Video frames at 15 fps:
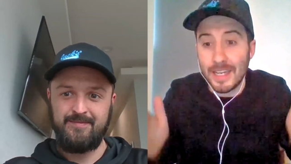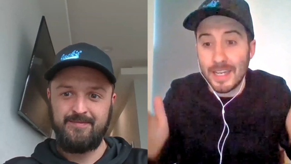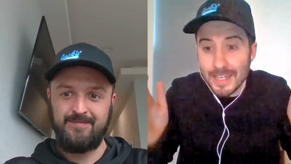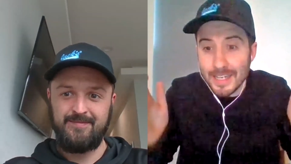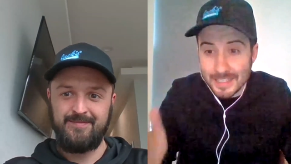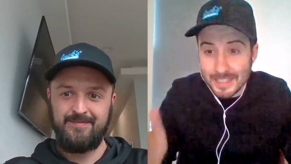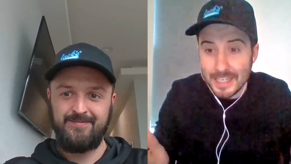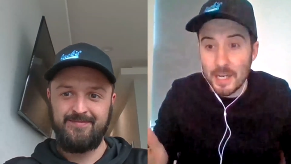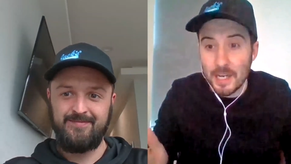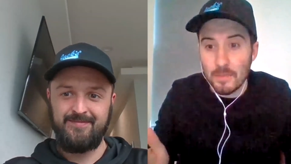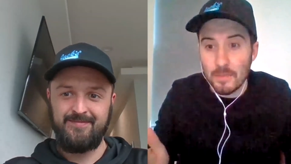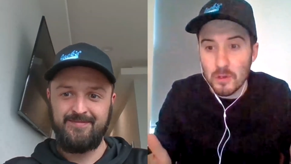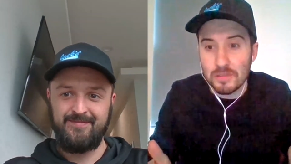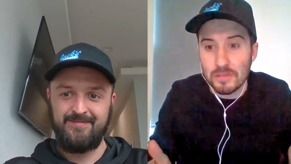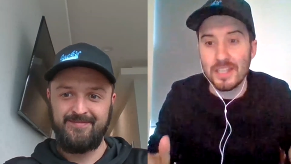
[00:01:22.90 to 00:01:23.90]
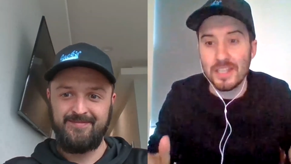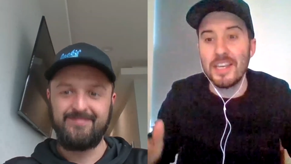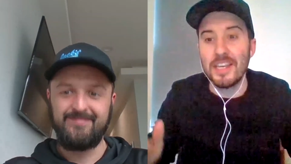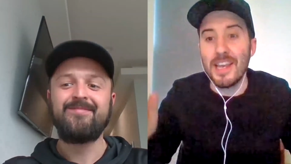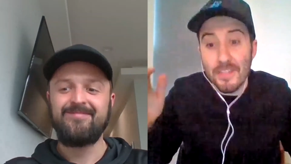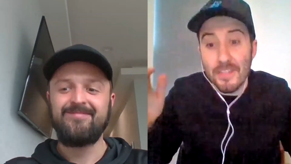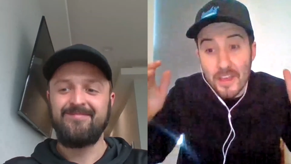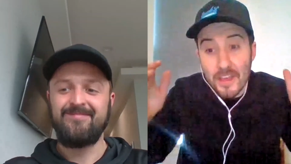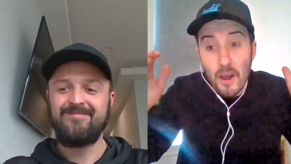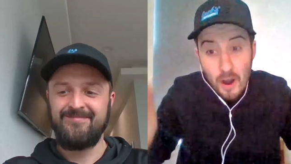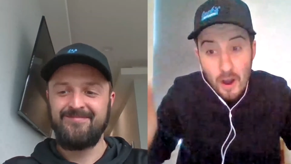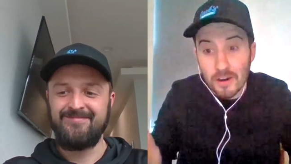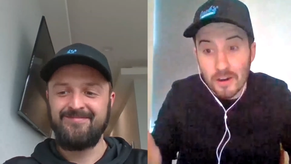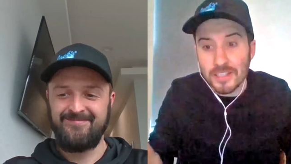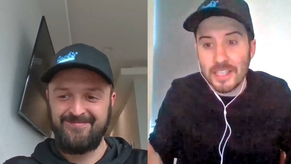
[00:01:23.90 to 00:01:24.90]
Speaker 1: like D W C and then
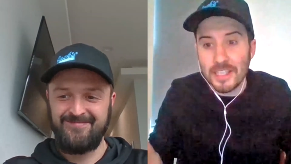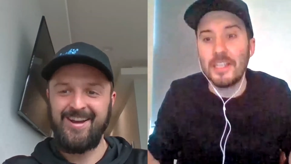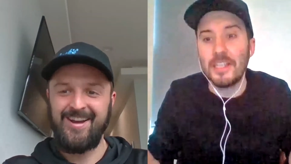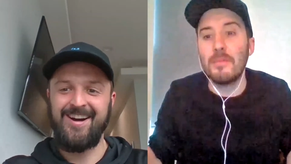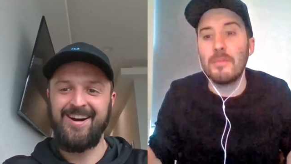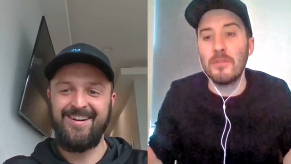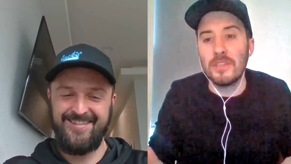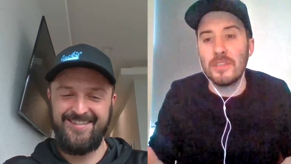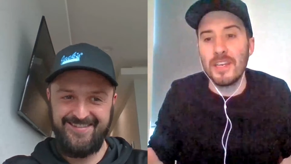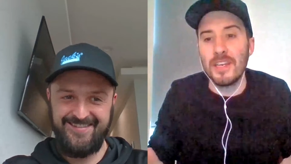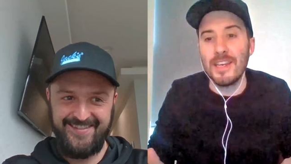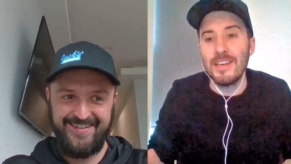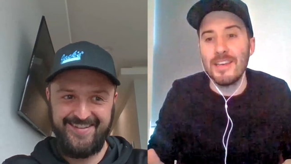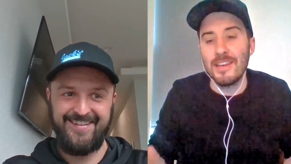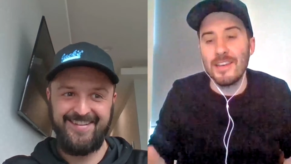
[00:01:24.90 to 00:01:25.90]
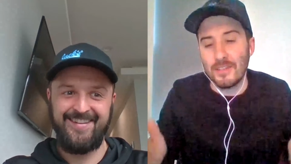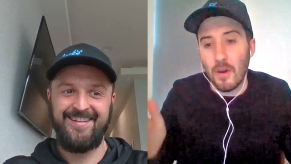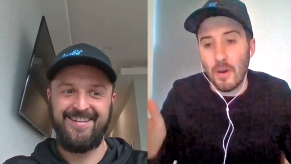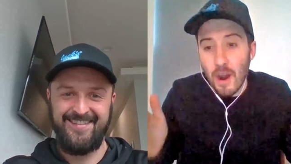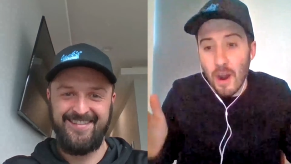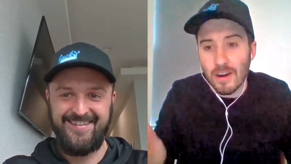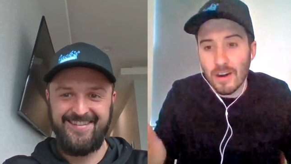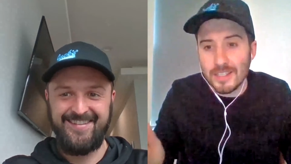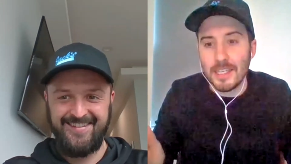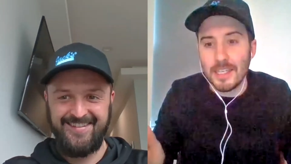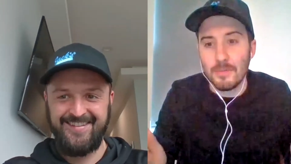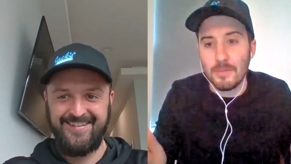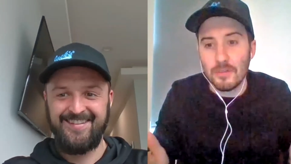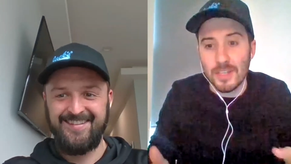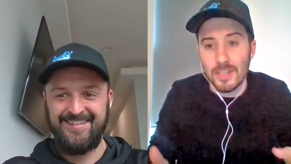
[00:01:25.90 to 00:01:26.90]
R D W C. So R D
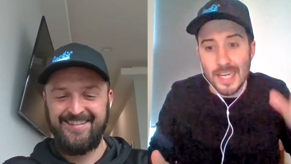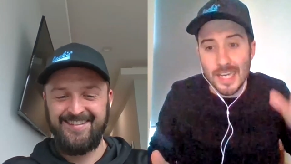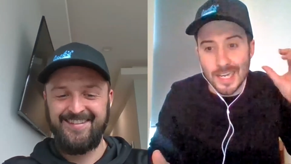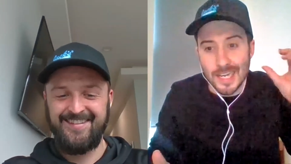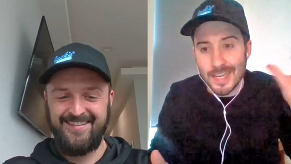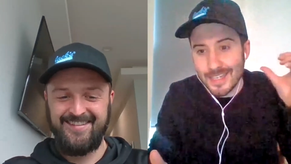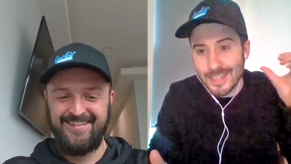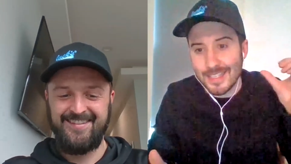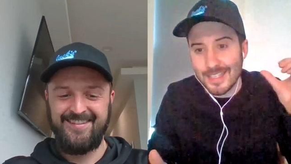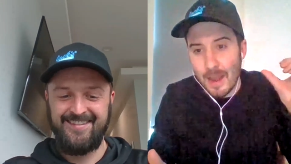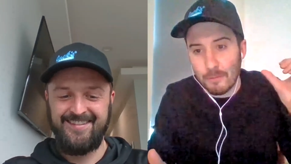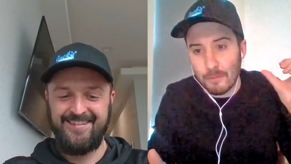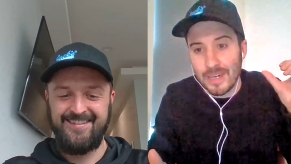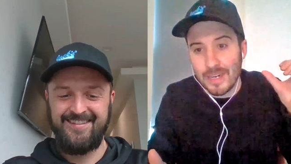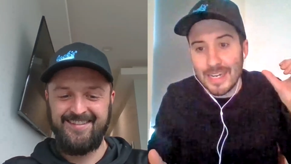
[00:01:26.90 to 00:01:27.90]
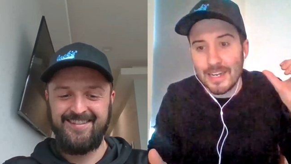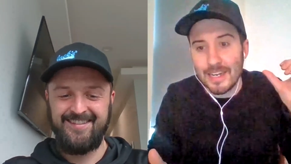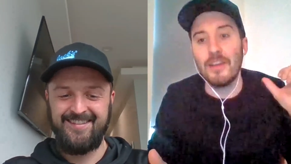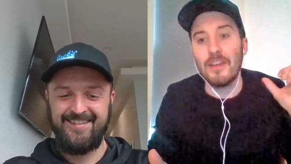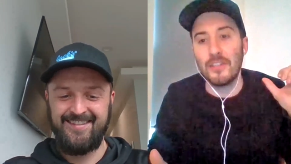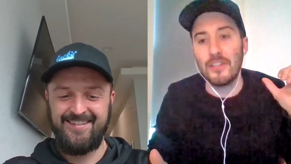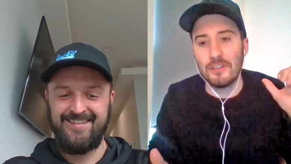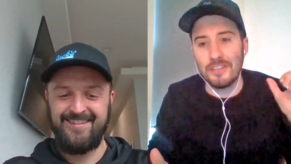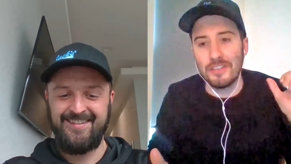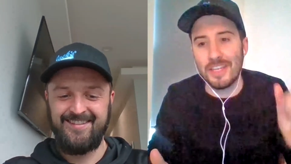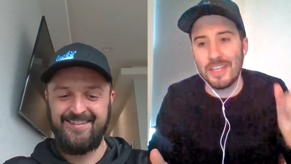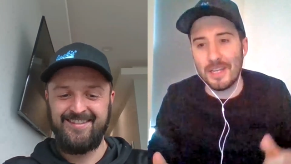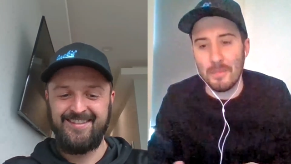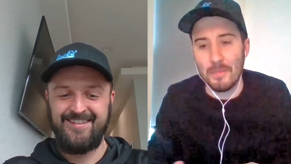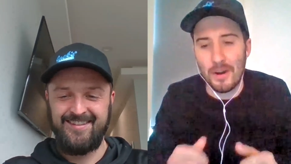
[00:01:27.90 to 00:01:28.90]
W C is that
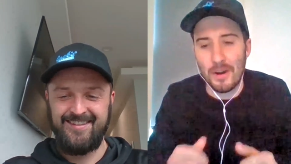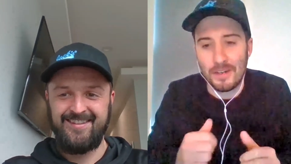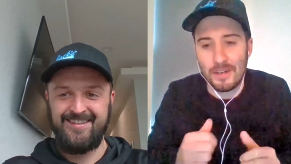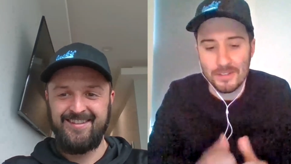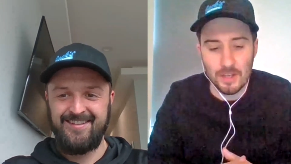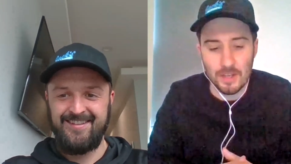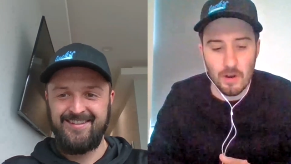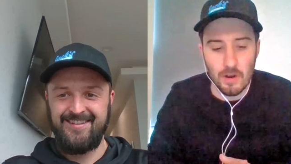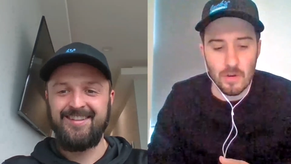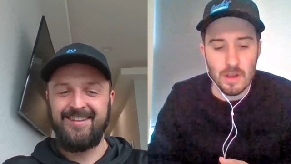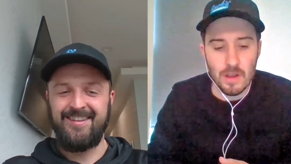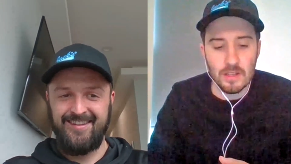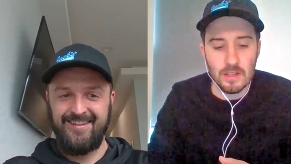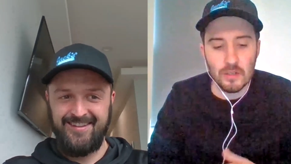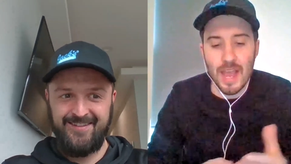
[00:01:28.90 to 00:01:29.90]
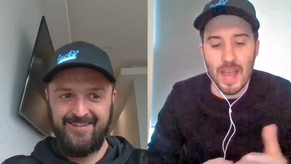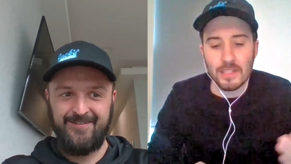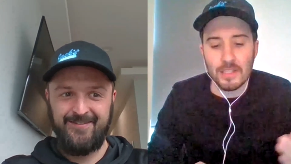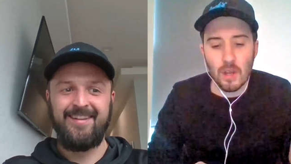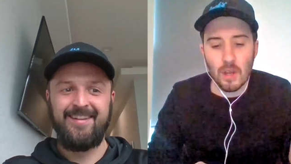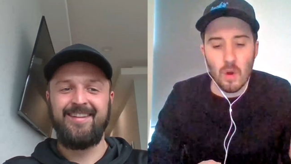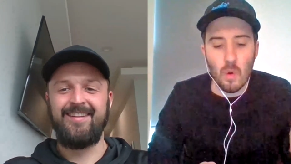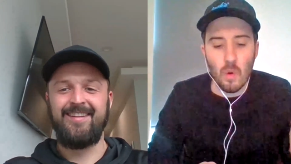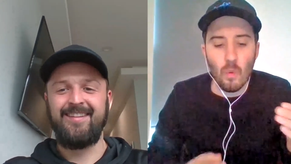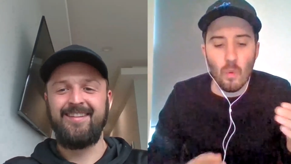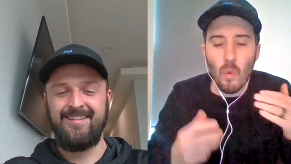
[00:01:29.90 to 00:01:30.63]
recirculating part. So, so yeah, so